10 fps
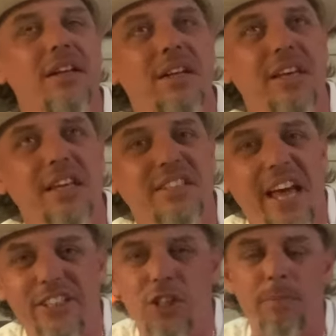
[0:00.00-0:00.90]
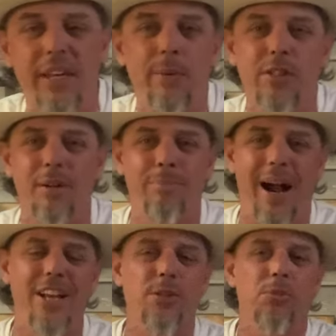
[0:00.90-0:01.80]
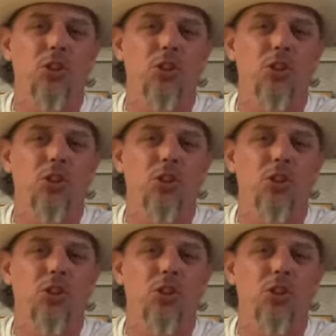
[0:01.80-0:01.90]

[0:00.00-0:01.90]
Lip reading: He texted me. He was going to buy some